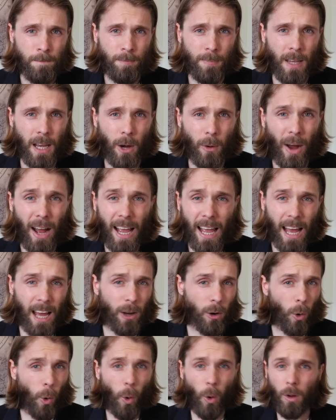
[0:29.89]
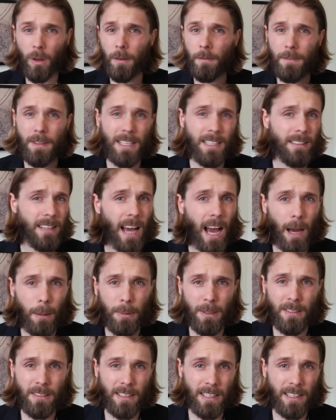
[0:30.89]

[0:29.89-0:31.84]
Now, I had all of these habits.